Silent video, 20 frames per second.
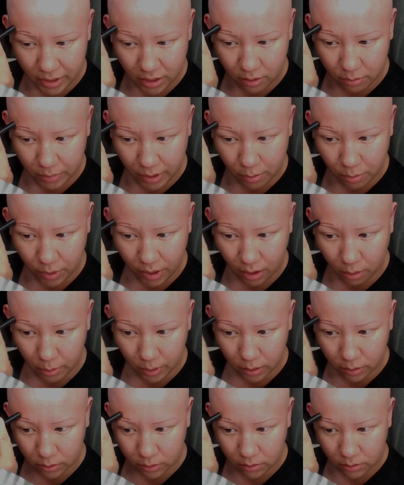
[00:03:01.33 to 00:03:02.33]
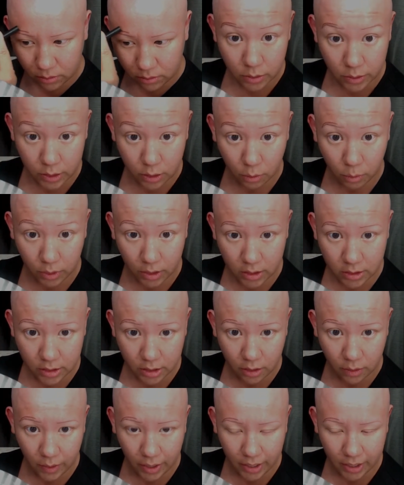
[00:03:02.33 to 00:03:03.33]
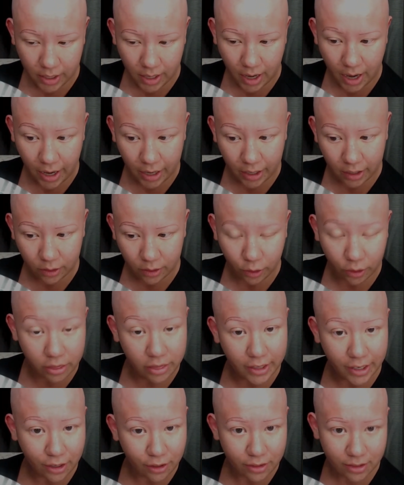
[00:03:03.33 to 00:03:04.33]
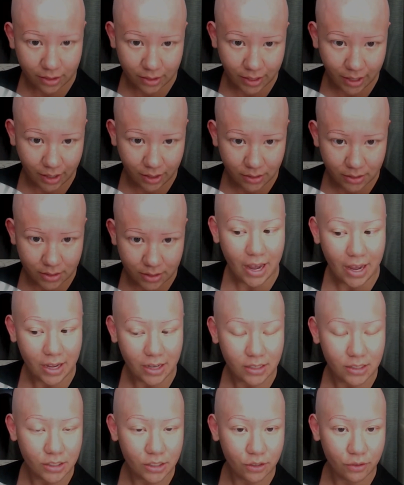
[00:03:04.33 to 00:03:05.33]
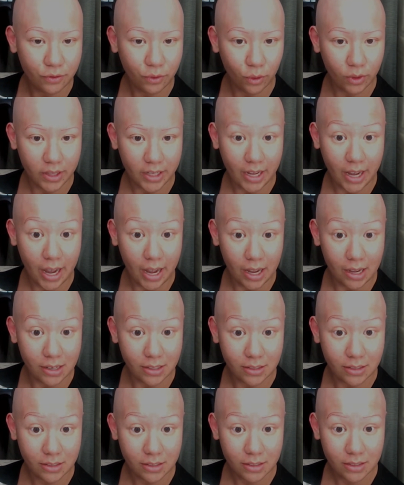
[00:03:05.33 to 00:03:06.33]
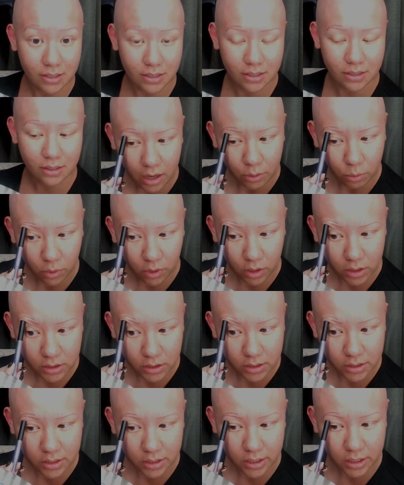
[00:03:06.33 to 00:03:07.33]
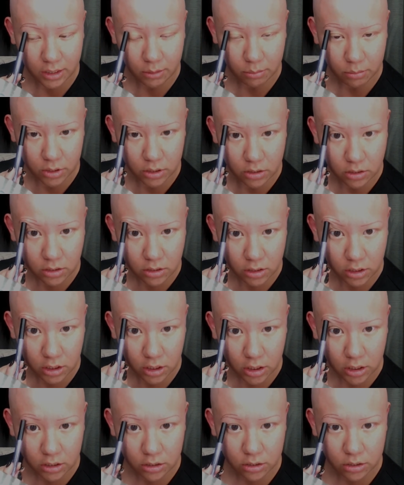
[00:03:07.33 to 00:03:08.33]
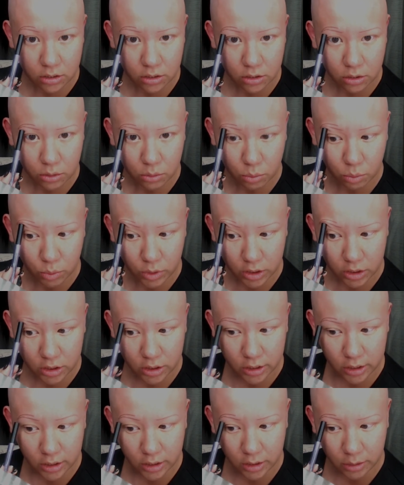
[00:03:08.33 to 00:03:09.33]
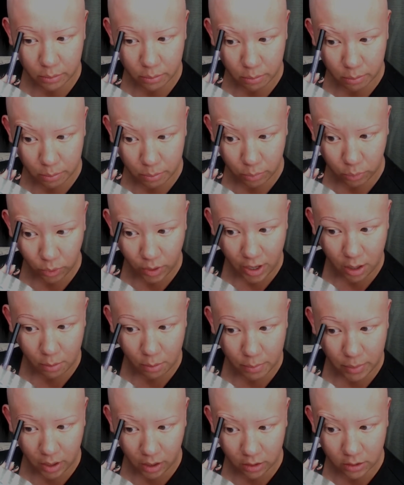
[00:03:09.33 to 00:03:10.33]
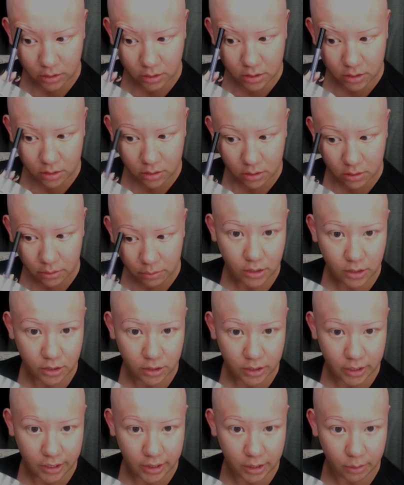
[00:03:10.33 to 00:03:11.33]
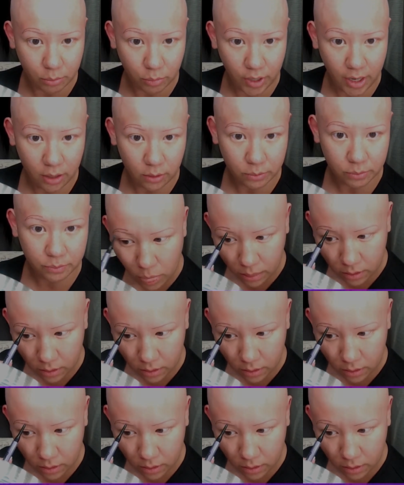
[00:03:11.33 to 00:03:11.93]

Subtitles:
bit of my brow bone, so I don't want it to go any higher or thicker than that. And for the end, I want to keep this nice squishy brow part underneath the brow.